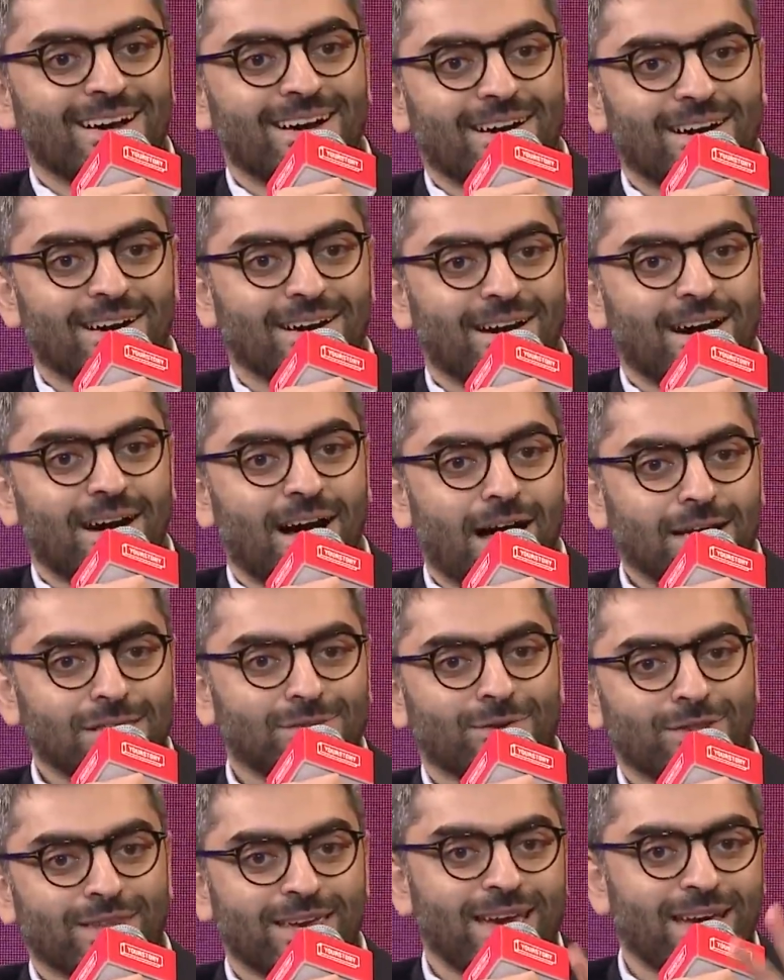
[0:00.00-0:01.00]

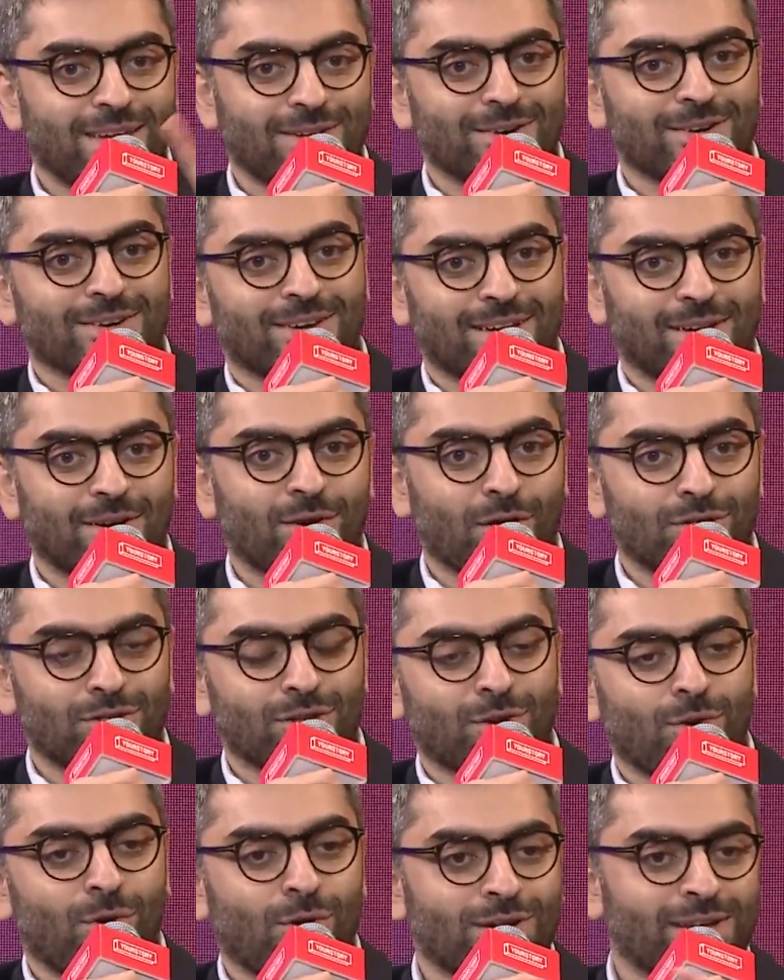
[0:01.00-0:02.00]
asked for the error, got
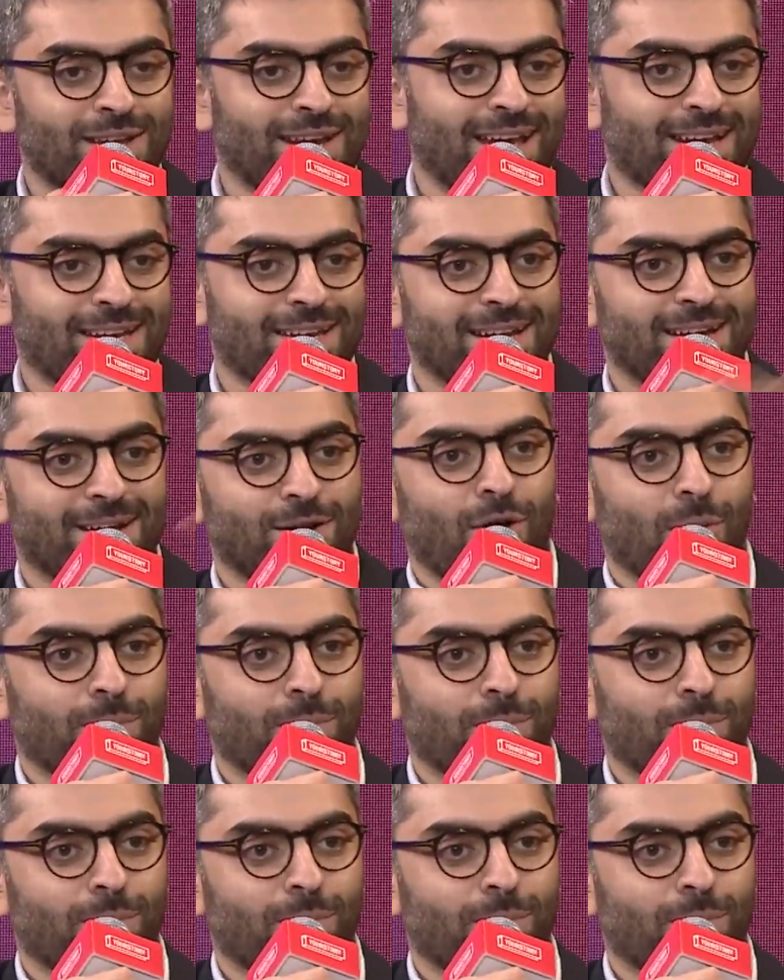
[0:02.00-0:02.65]
the code corrected,